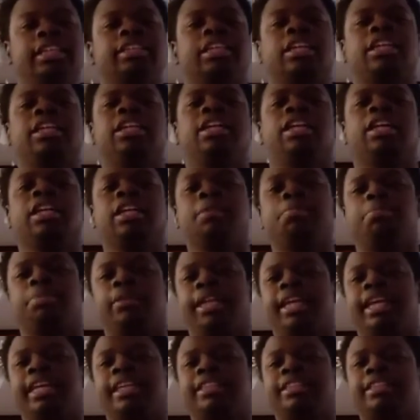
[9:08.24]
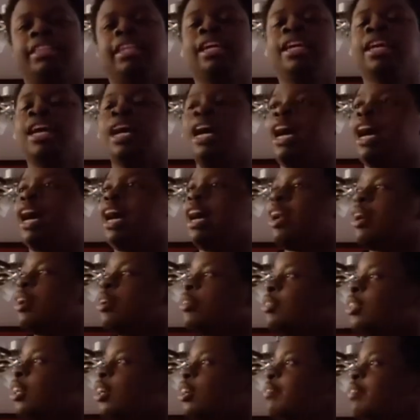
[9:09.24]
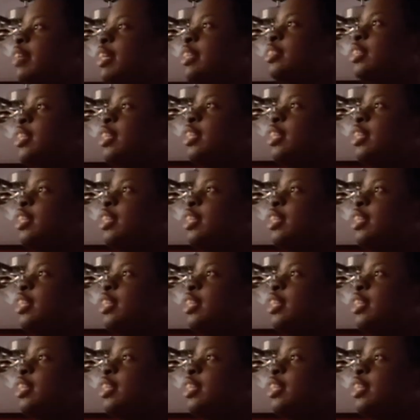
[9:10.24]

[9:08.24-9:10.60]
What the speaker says: It's a good place. I don't know if that's